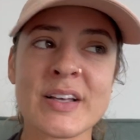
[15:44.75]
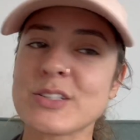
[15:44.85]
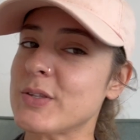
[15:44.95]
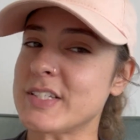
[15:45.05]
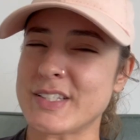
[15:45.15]

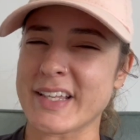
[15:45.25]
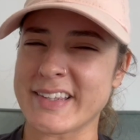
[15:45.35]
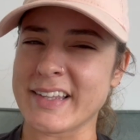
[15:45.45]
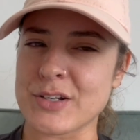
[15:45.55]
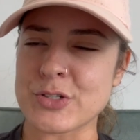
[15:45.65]
So this is like
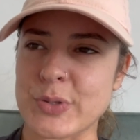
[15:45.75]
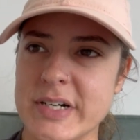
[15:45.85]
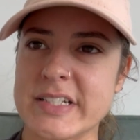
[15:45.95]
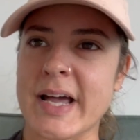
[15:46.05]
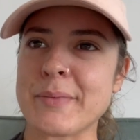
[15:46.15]
the little
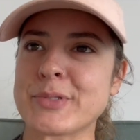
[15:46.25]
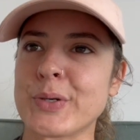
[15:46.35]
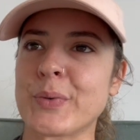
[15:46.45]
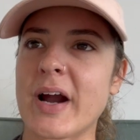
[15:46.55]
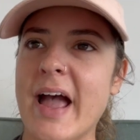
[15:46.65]
story time.
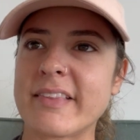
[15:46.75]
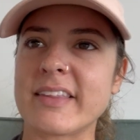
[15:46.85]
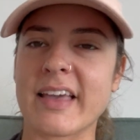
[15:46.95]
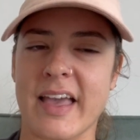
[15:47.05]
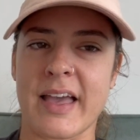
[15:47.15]
So we're at
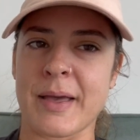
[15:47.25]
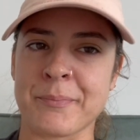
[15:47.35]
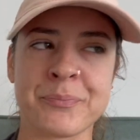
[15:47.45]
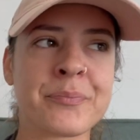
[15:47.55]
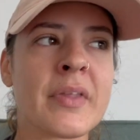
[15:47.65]
the
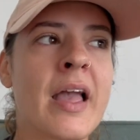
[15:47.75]
game